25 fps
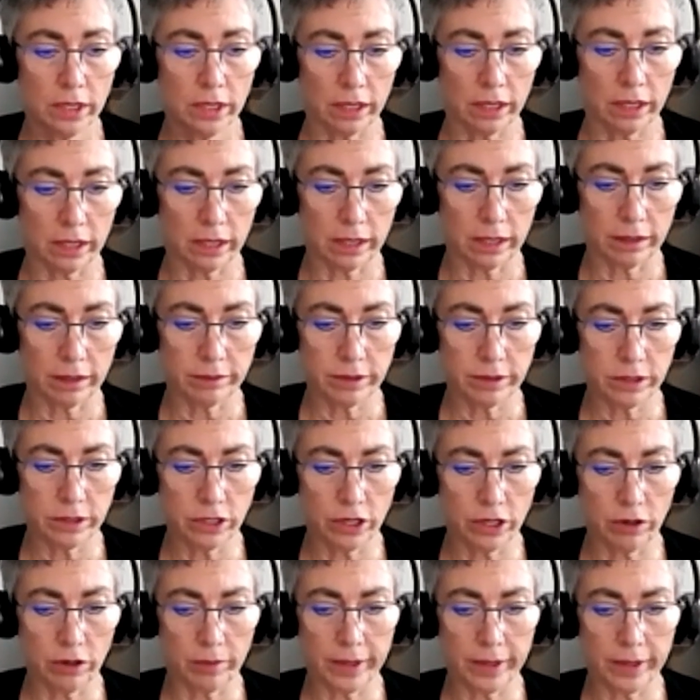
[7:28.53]
uh,
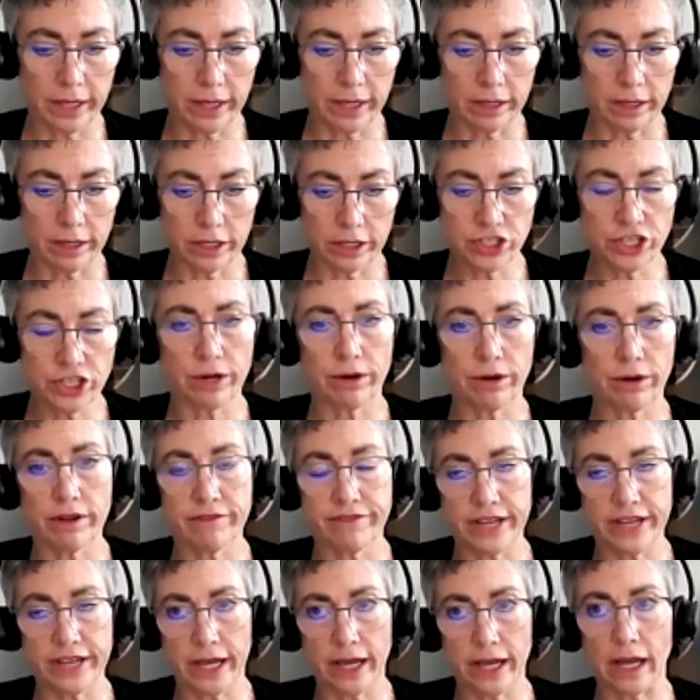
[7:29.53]
you know, a, a generative
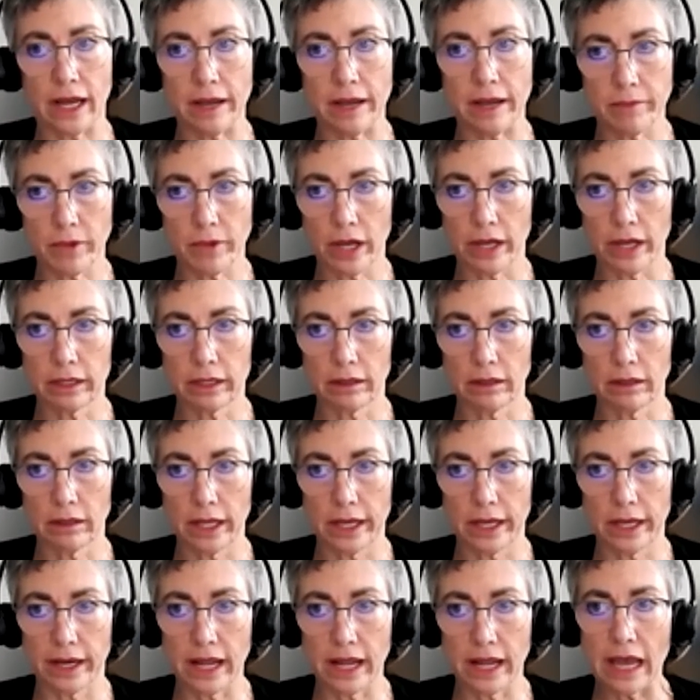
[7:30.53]
A I model
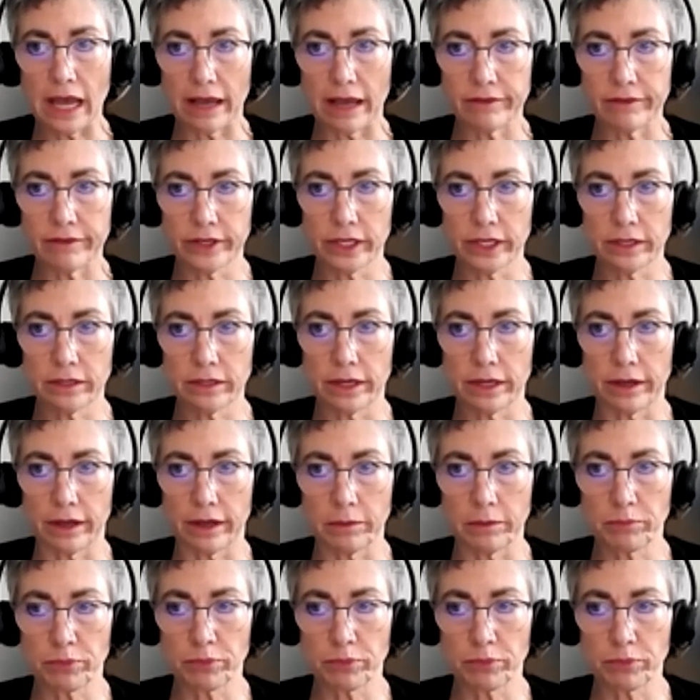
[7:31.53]
and have it uh,